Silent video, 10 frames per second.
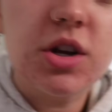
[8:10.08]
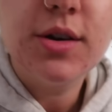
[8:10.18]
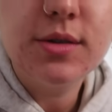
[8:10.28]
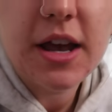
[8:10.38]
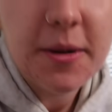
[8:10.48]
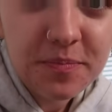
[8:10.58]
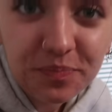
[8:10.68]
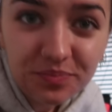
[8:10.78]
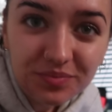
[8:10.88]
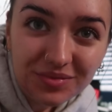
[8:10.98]
Lou's um,
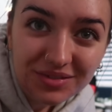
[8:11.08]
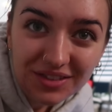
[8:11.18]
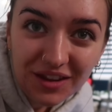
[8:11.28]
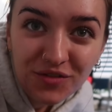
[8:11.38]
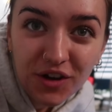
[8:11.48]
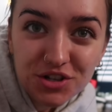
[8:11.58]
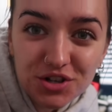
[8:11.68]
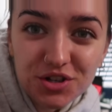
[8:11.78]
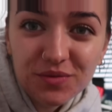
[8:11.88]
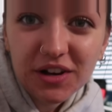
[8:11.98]
first
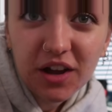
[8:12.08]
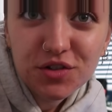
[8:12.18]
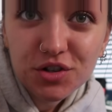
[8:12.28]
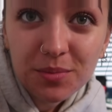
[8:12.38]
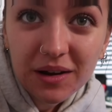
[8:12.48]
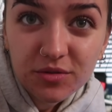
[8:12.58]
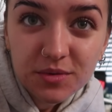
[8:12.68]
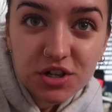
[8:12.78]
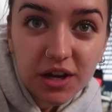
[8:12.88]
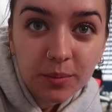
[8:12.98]
YouTube video. I've just got back from
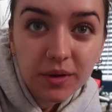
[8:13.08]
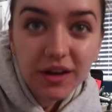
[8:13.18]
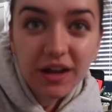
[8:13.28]
the gym.